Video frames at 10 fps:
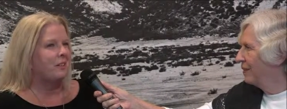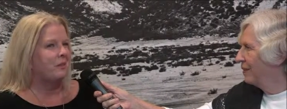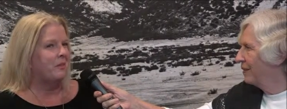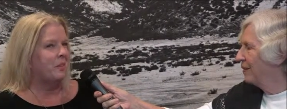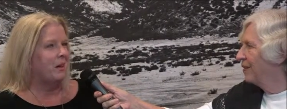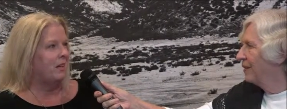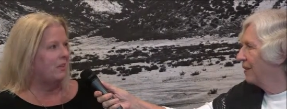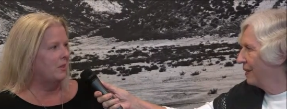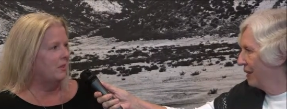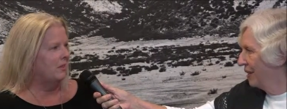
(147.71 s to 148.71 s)
Speaker 1: or 50
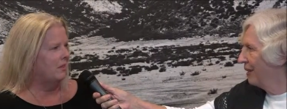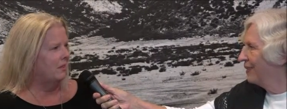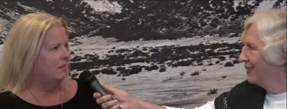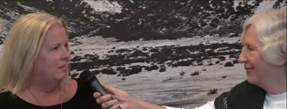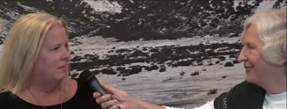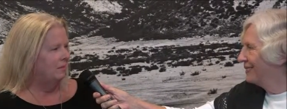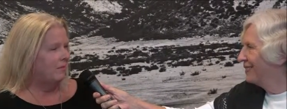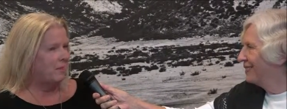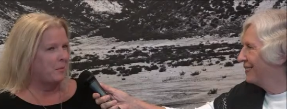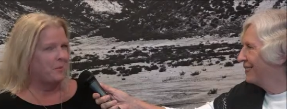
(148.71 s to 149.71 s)
miles. Uh -huh
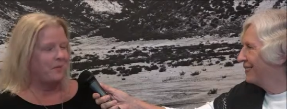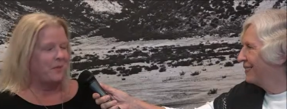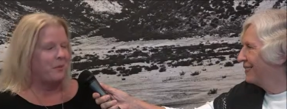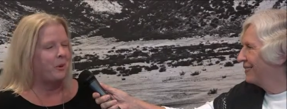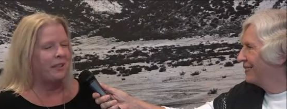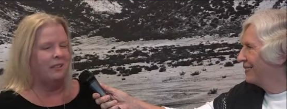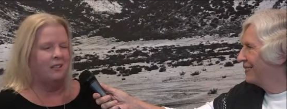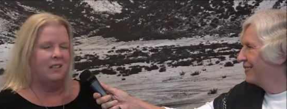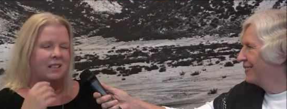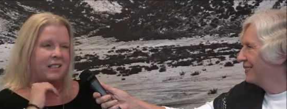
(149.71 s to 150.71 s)
some somewhere
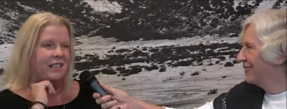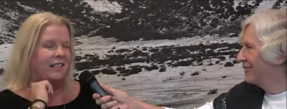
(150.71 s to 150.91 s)
along in